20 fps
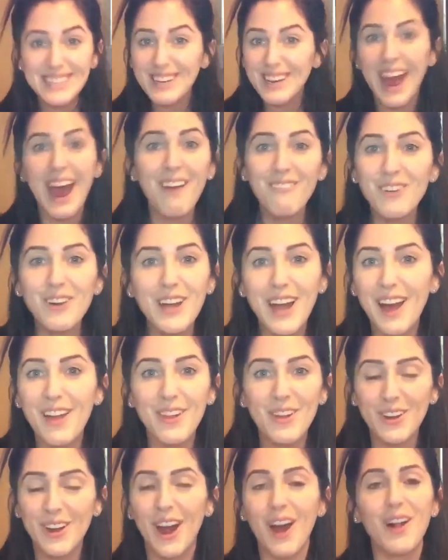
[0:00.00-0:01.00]
and every
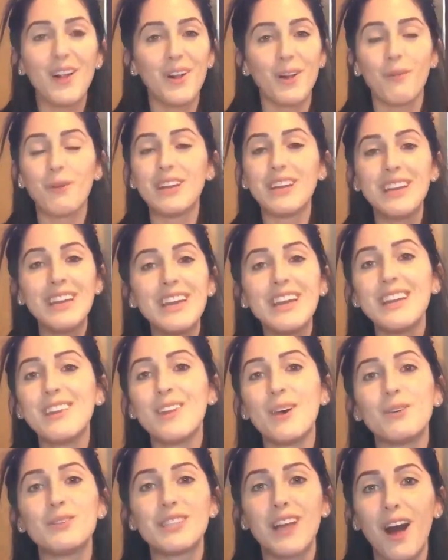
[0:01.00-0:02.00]
other color. We need
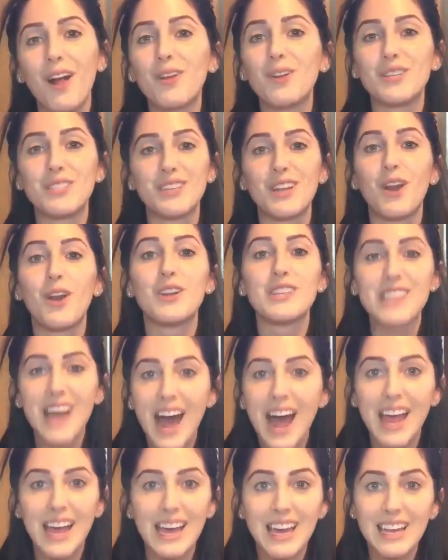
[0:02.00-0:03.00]
those colors in our
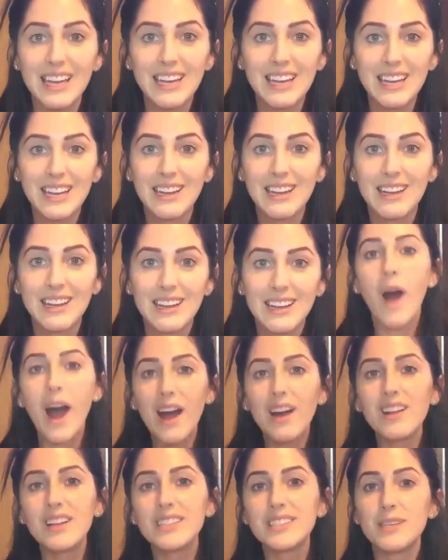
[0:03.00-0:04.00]
diet.
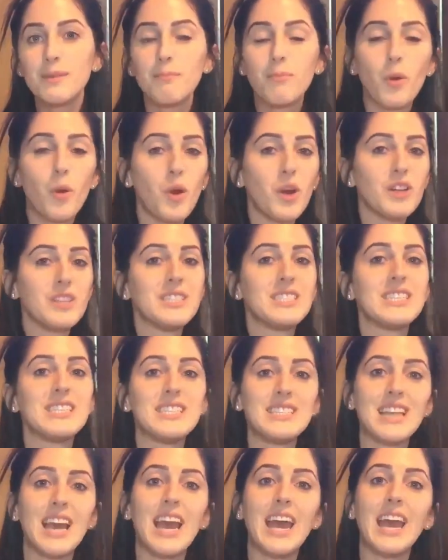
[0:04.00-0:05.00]
While it's important to
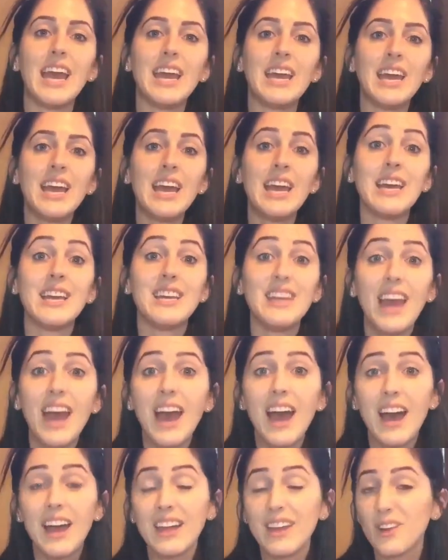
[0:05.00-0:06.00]
say,
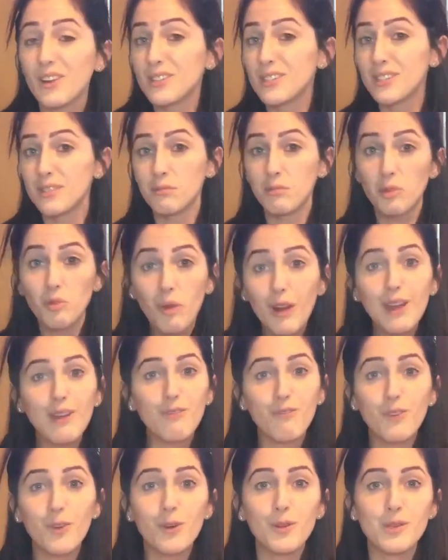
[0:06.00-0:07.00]
yeah, here are some
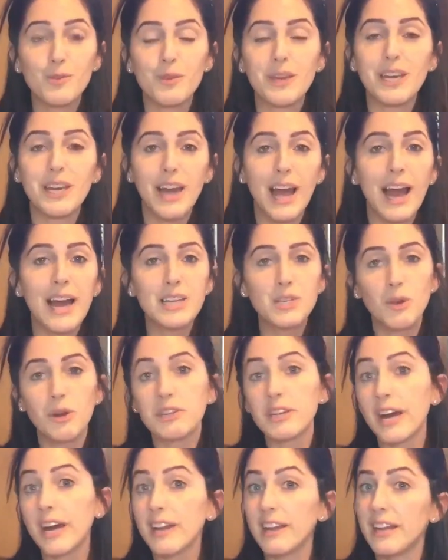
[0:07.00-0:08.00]
great foods we can add to our
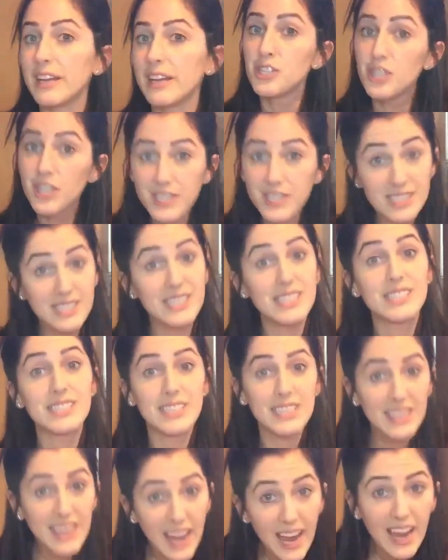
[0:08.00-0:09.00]
diet, chia seeds
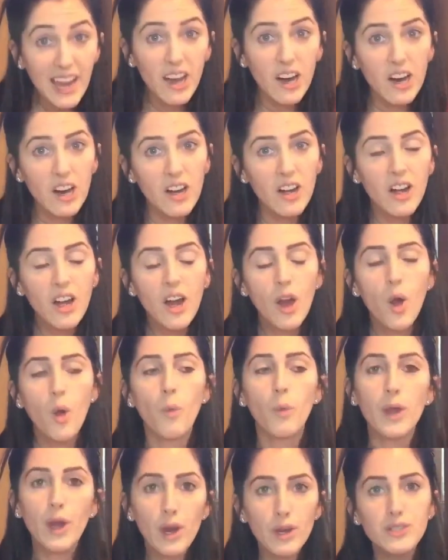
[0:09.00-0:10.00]
and kale,
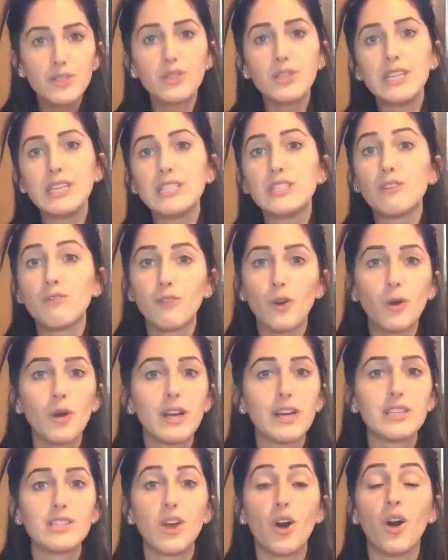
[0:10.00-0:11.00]
we also need to
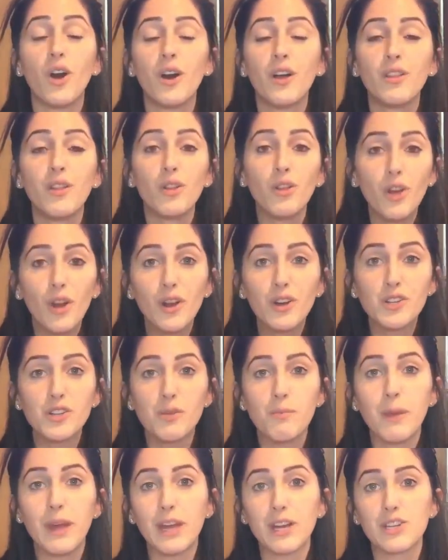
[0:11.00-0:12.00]
focus on the
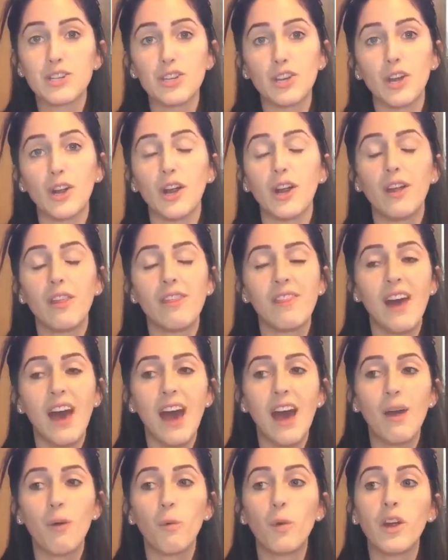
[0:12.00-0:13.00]
larger picture,
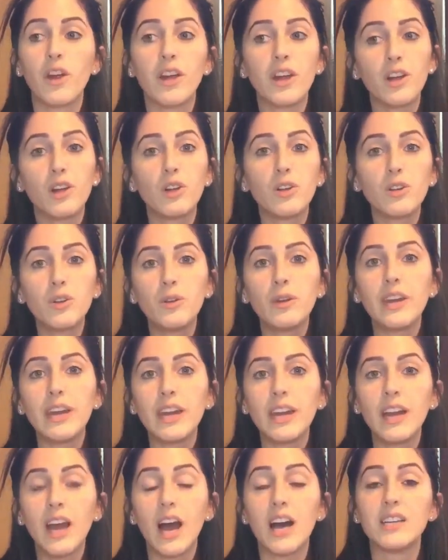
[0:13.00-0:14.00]
that we're
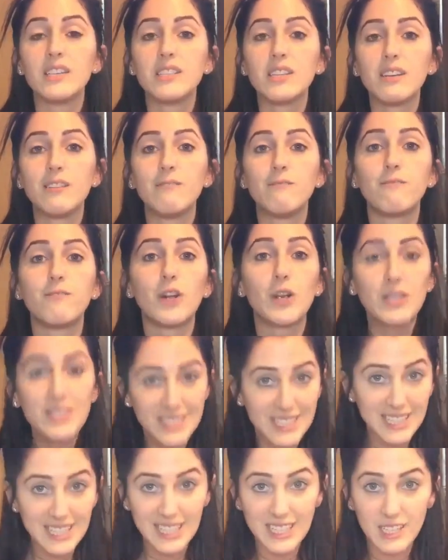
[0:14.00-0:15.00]
including a
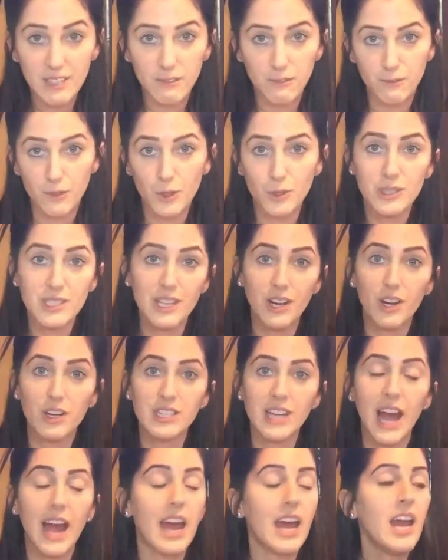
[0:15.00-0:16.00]
diversity of foods in our
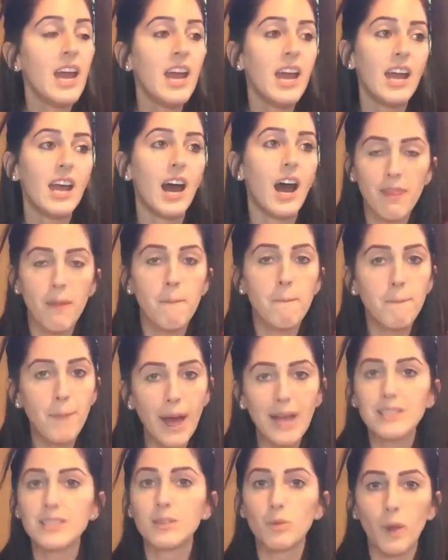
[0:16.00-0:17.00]
diet. And the
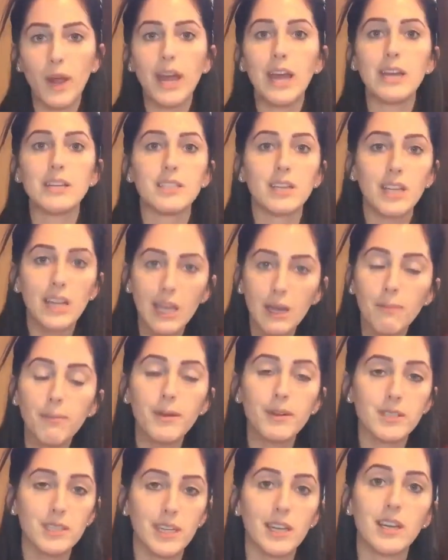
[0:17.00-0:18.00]
best way to keep
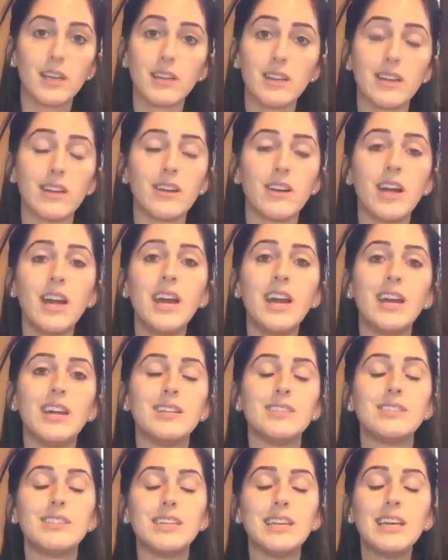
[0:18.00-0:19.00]
your skin clear
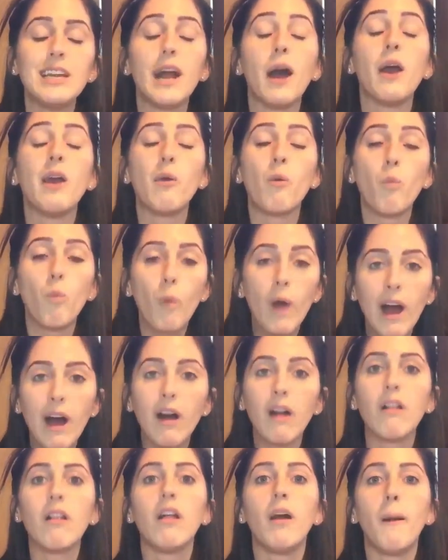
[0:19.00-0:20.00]
is to eat a
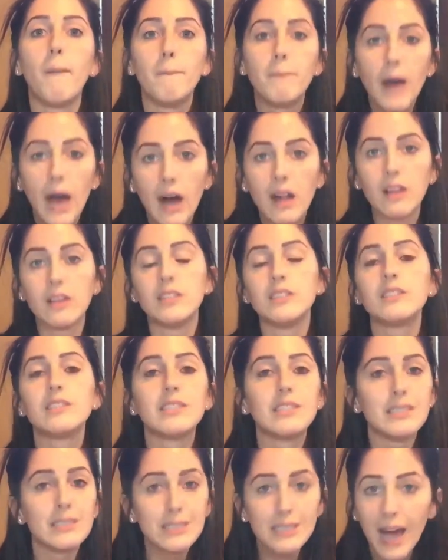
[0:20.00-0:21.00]

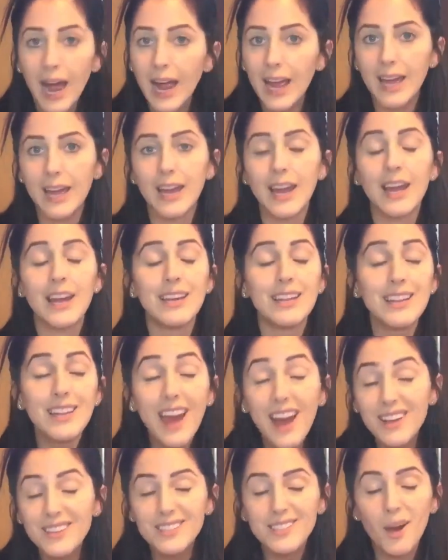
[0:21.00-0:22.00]
well-balanced diet. And
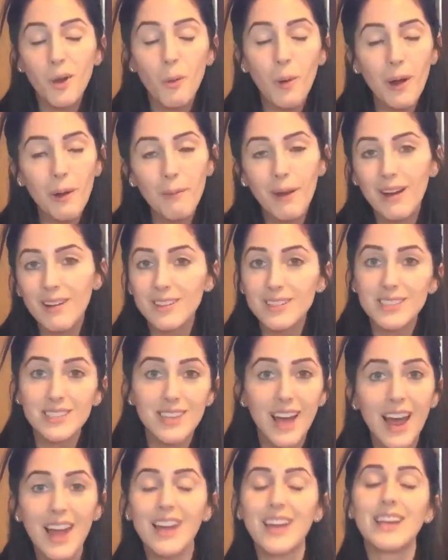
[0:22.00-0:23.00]
yes, a well-balanced
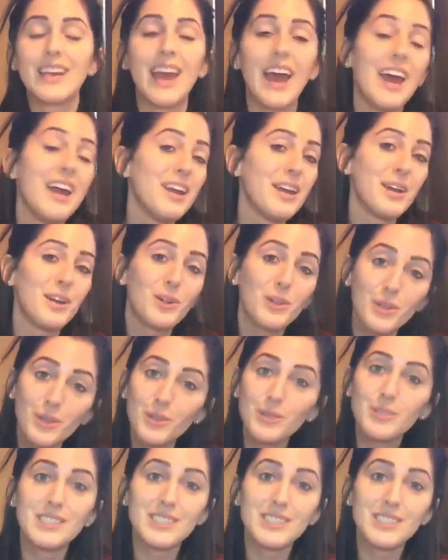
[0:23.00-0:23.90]
diet can include